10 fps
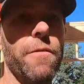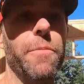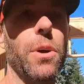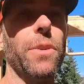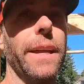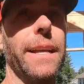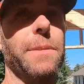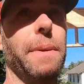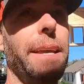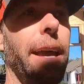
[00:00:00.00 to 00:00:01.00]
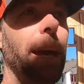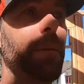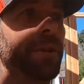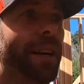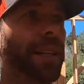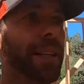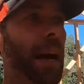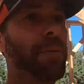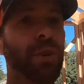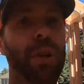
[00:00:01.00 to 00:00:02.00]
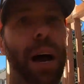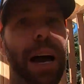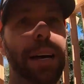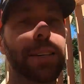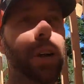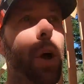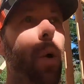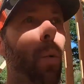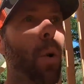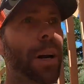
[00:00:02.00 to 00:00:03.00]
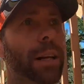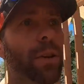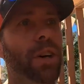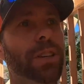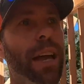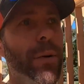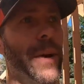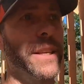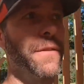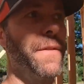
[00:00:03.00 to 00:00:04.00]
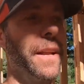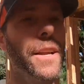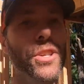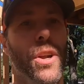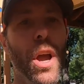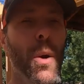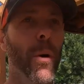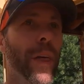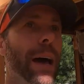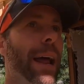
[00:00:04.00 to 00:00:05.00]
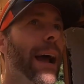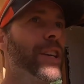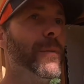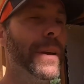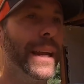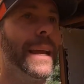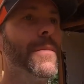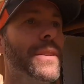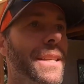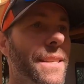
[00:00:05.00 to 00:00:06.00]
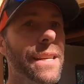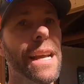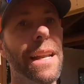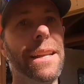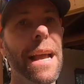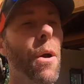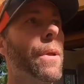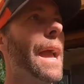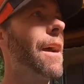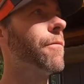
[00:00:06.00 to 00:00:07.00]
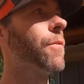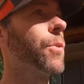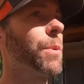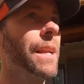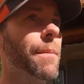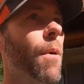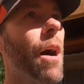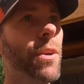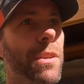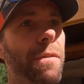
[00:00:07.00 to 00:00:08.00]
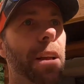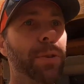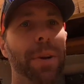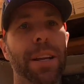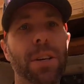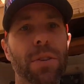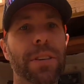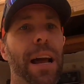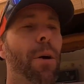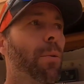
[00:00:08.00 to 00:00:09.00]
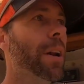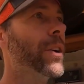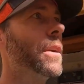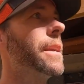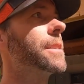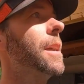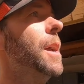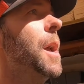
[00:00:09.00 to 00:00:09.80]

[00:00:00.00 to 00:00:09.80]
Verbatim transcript: of building is being able to conceptualize what it looks like when it's finished without actually being able to see it. And yeah, we have 3D models of things we can use now, renderings,